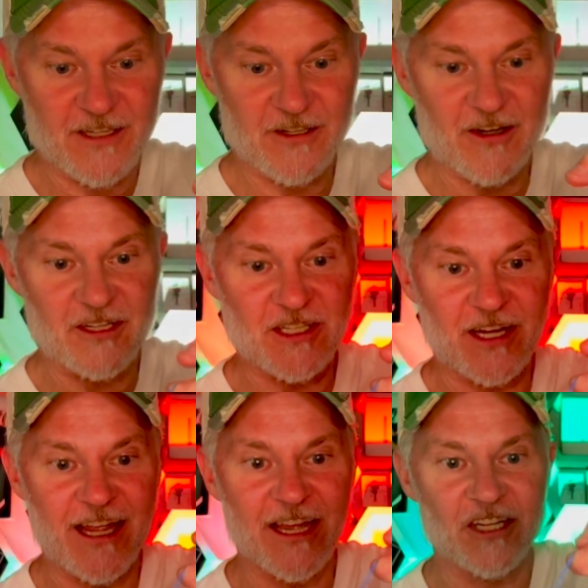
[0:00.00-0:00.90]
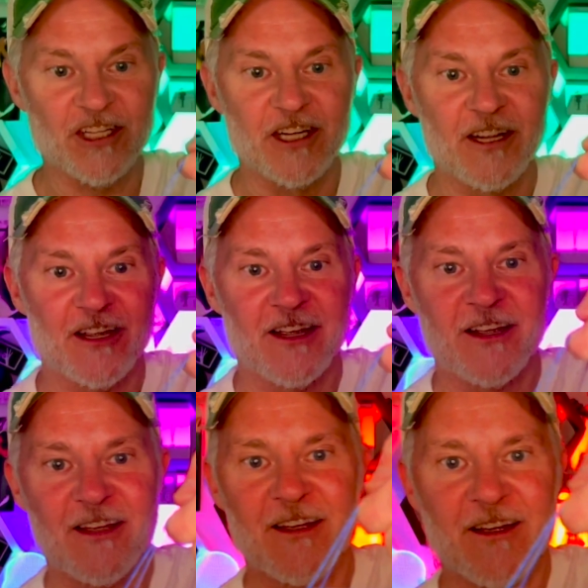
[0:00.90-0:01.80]
So there's your hitch.
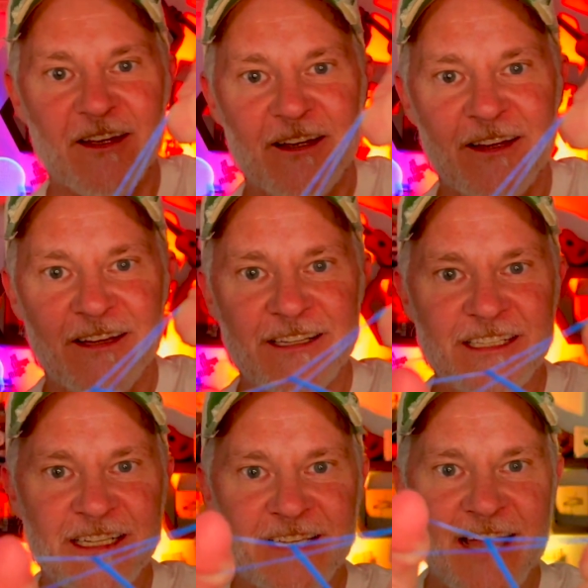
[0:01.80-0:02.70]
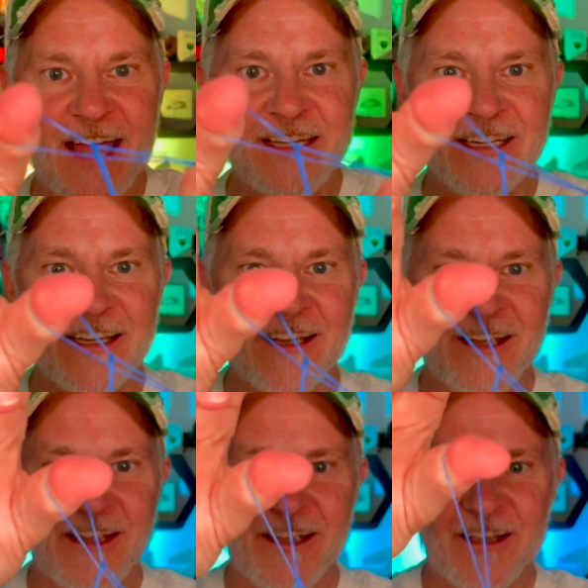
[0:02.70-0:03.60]
See that?
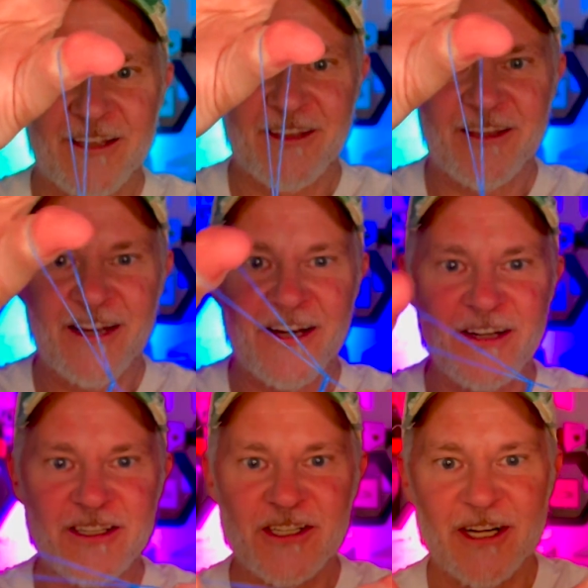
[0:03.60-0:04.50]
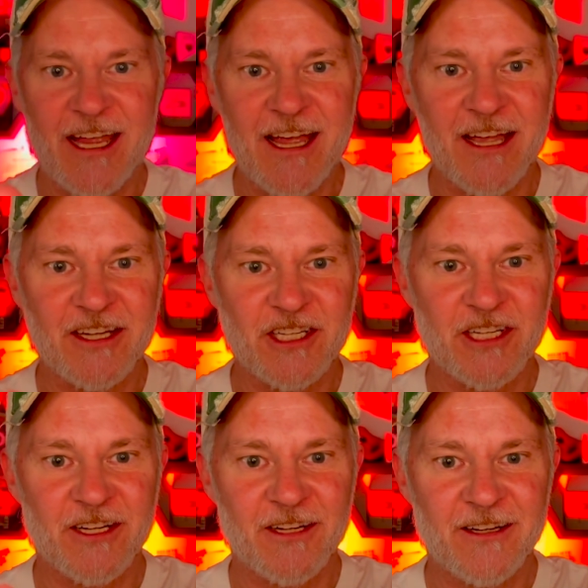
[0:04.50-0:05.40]
There's your hitch.
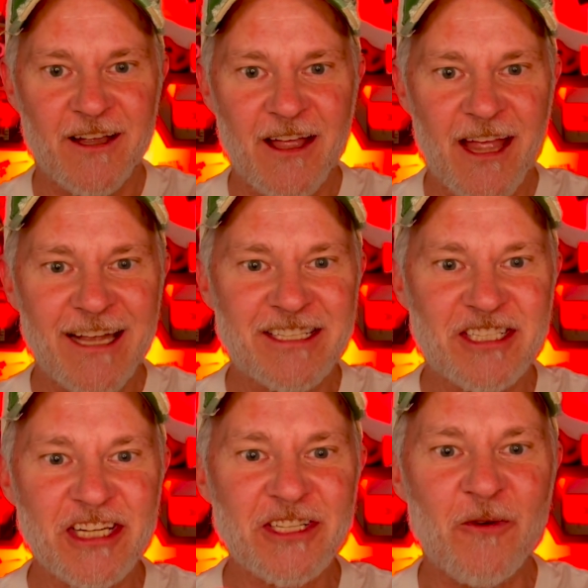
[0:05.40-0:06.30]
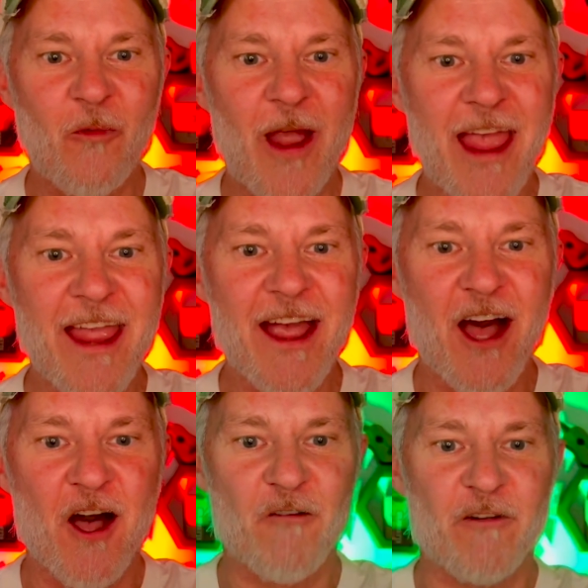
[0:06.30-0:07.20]
It's just a way
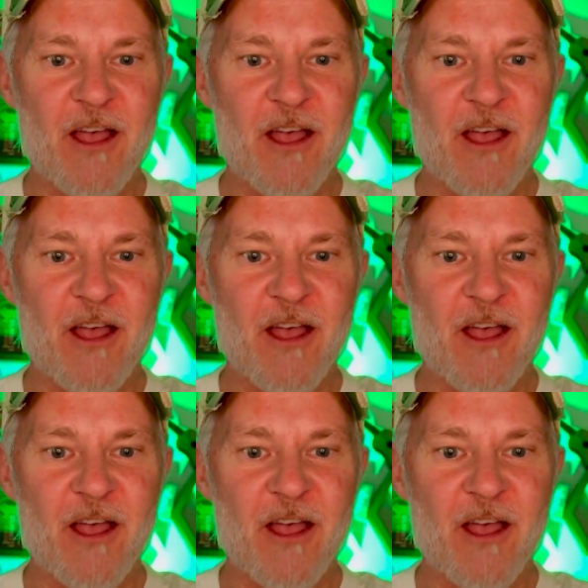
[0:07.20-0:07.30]
of